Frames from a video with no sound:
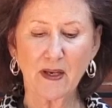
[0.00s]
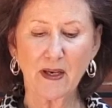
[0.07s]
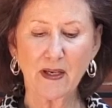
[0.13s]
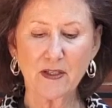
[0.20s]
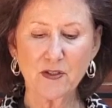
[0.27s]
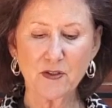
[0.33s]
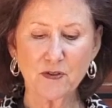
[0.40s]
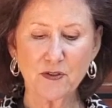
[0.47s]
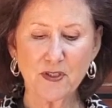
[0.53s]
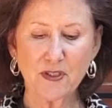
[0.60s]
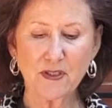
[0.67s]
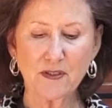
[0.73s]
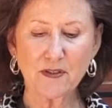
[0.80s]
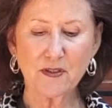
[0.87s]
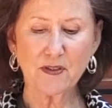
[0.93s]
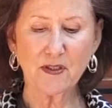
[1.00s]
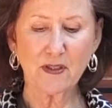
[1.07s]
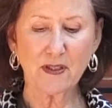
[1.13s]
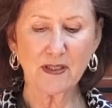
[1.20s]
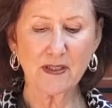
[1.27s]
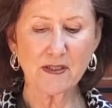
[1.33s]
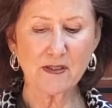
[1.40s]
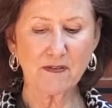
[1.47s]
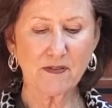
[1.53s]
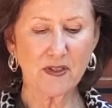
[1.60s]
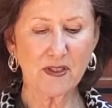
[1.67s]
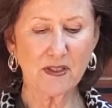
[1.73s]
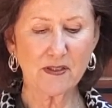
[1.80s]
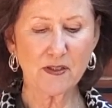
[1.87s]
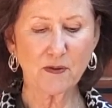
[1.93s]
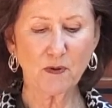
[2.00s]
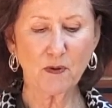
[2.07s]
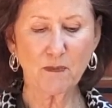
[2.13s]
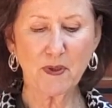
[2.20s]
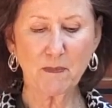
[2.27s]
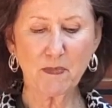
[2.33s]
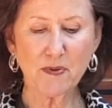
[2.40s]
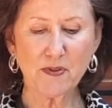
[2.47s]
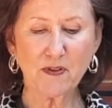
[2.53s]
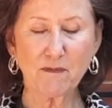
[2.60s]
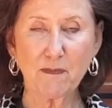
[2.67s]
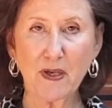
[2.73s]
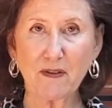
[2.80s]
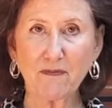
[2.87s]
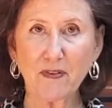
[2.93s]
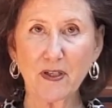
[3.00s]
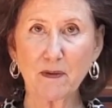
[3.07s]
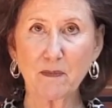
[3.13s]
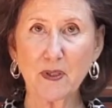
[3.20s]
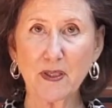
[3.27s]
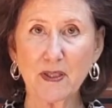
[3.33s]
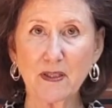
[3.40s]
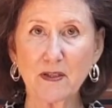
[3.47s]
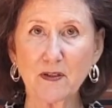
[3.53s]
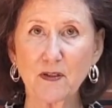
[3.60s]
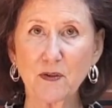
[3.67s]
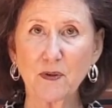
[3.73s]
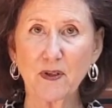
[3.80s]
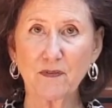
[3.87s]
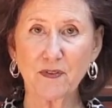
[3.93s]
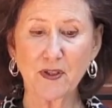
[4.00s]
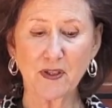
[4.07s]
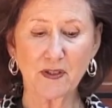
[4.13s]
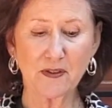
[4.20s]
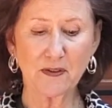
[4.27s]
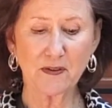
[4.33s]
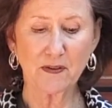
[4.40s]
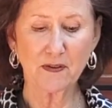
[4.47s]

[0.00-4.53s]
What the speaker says: As you did to the least of these who are members of my family, you have done